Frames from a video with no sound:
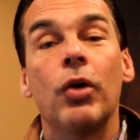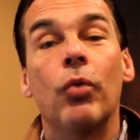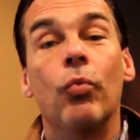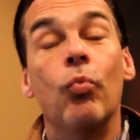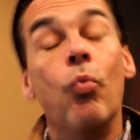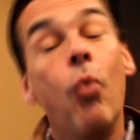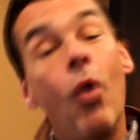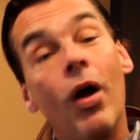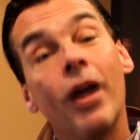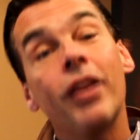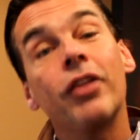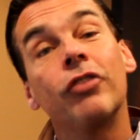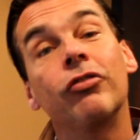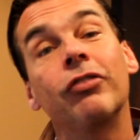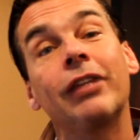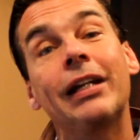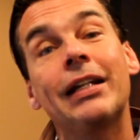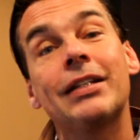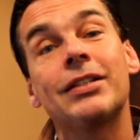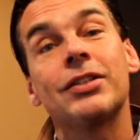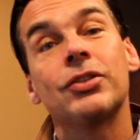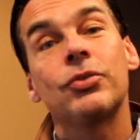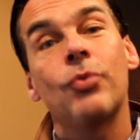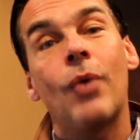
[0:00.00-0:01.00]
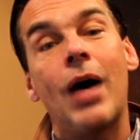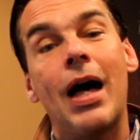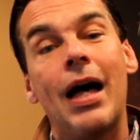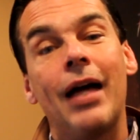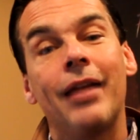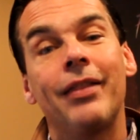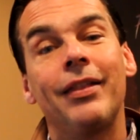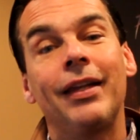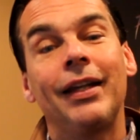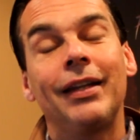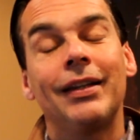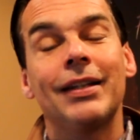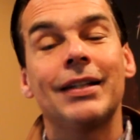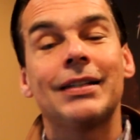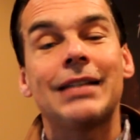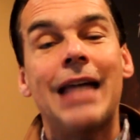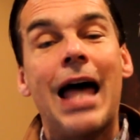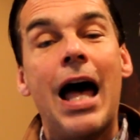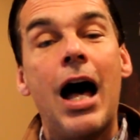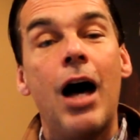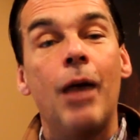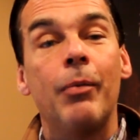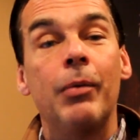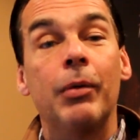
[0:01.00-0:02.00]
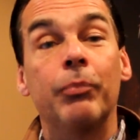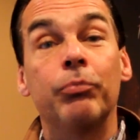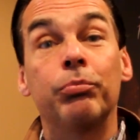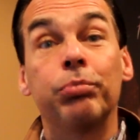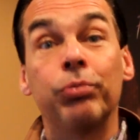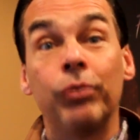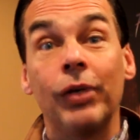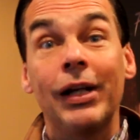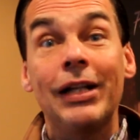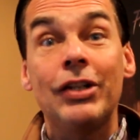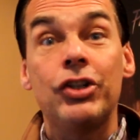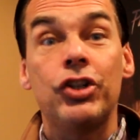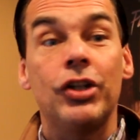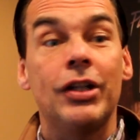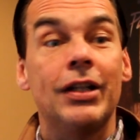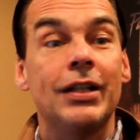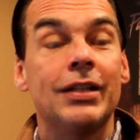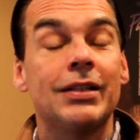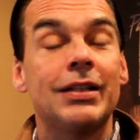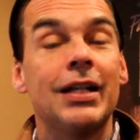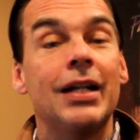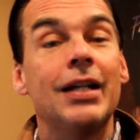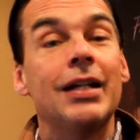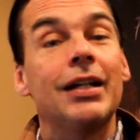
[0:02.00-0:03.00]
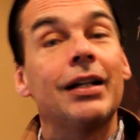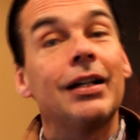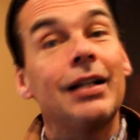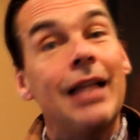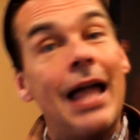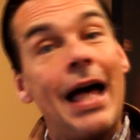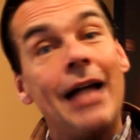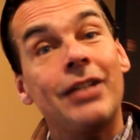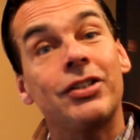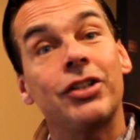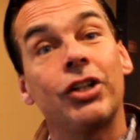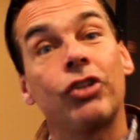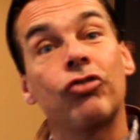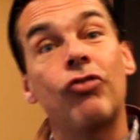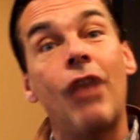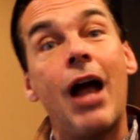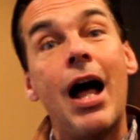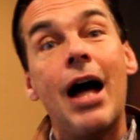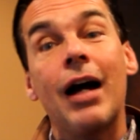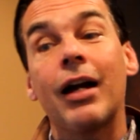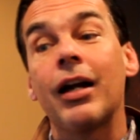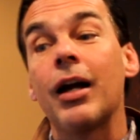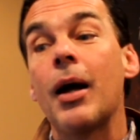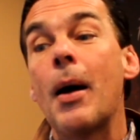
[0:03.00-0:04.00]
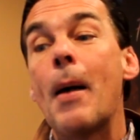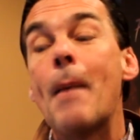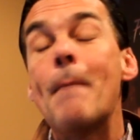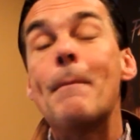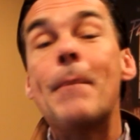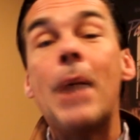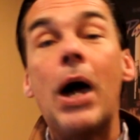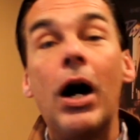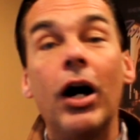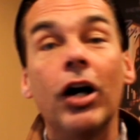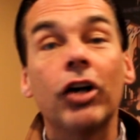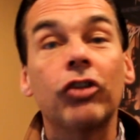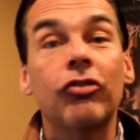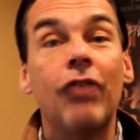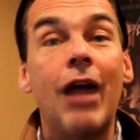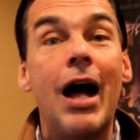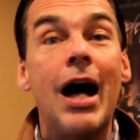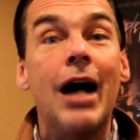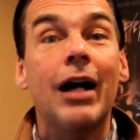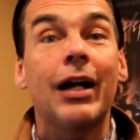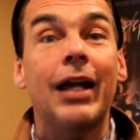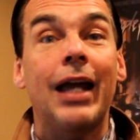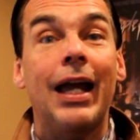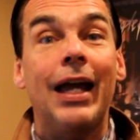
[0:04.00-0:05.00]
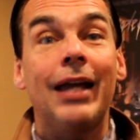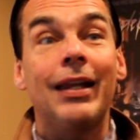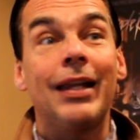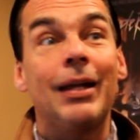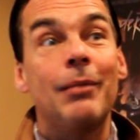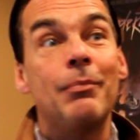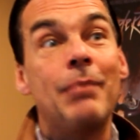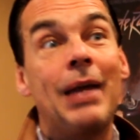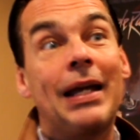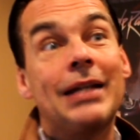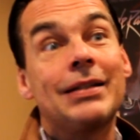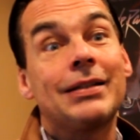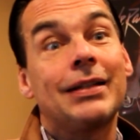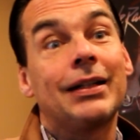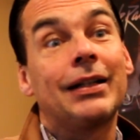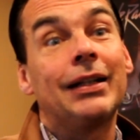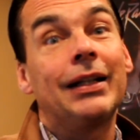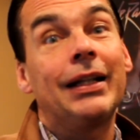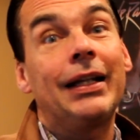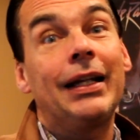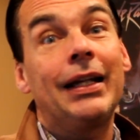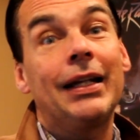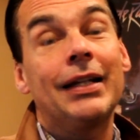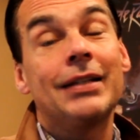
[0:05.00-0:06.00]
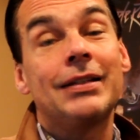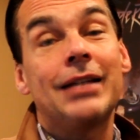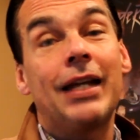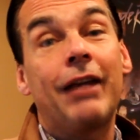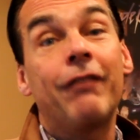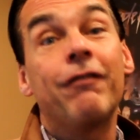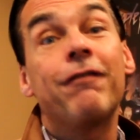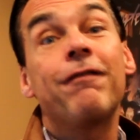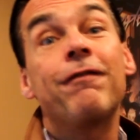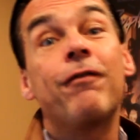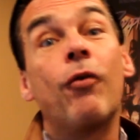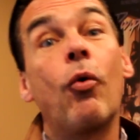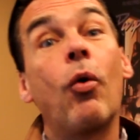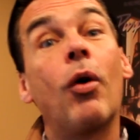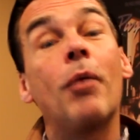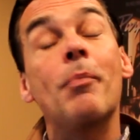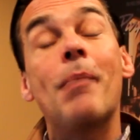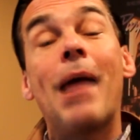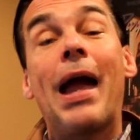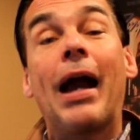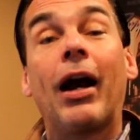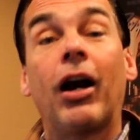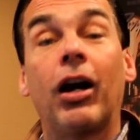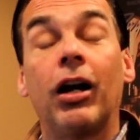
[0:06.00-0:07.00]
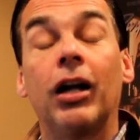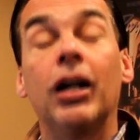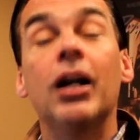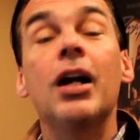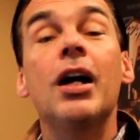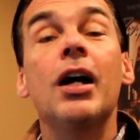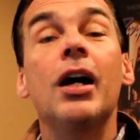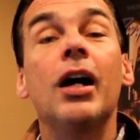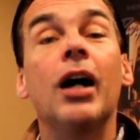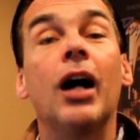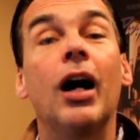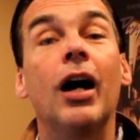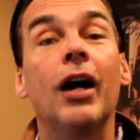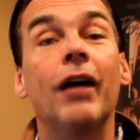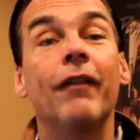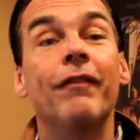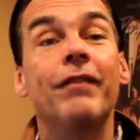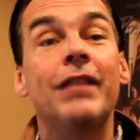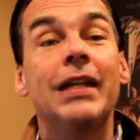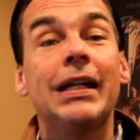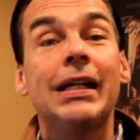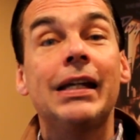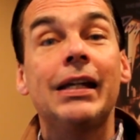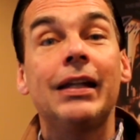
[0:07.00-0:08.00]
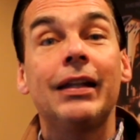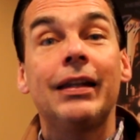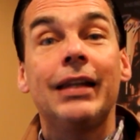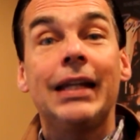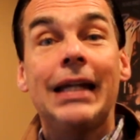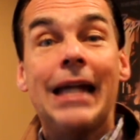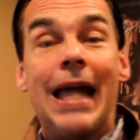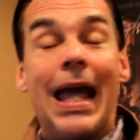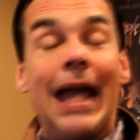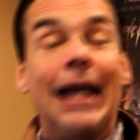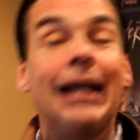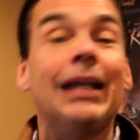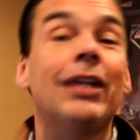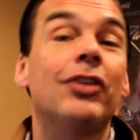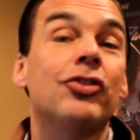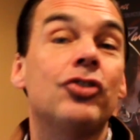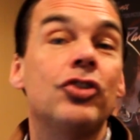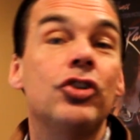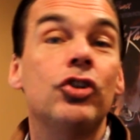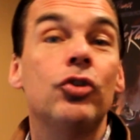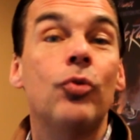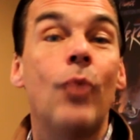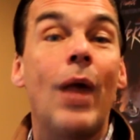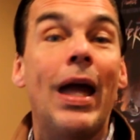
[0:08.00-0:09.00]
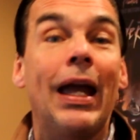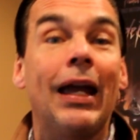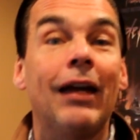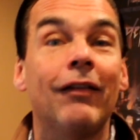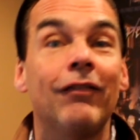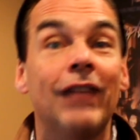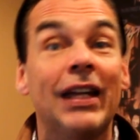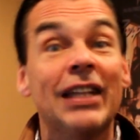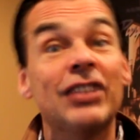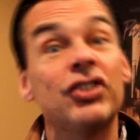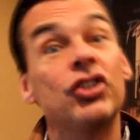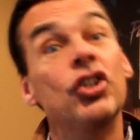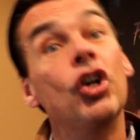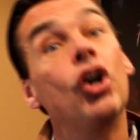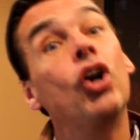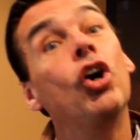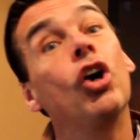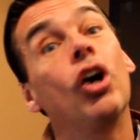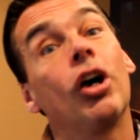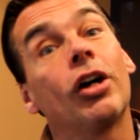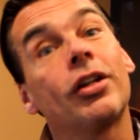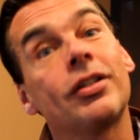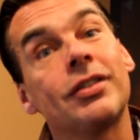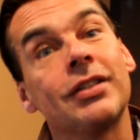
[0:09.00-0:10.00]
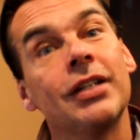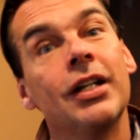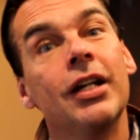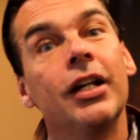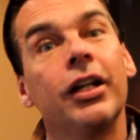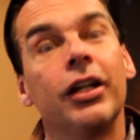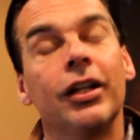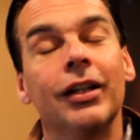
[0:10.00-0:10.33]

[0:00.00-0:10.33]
One of the reasons why I think this album bridges classic rock, punk rock, and then basically is a forebearer of the 80s new wave is the hooks.